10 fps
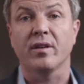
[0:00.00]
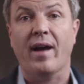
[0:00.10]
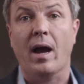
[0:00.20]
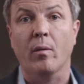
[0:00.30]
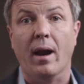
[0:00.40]
of
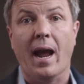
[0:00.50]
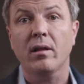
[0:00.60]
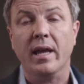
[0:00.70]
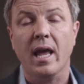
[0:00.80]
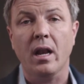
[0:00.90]
how we're
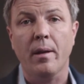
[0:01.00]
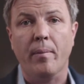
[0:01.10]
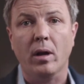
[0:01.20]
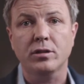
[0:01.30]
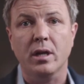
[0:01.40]
allocating a
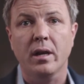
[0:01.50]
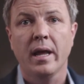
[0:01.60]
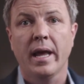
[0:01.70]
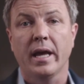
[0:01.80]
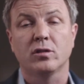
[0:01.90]
budget
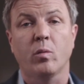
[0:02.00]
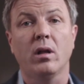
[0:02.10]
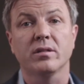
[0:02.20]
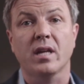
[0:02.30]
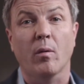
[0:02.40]
as
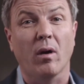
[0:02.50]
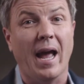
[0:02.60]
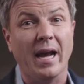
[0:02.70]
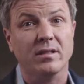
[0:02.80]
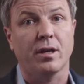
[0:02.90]
well as how we're
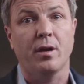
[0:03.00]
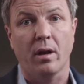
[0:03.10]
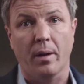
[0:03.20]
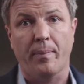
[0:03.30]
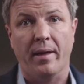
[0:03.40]

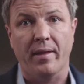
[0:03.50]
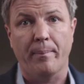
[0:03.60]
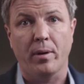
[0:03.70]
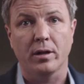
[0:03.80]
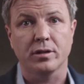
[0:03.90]
executing upon
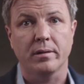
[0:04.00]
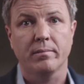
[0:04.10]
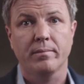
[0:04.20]
that budget.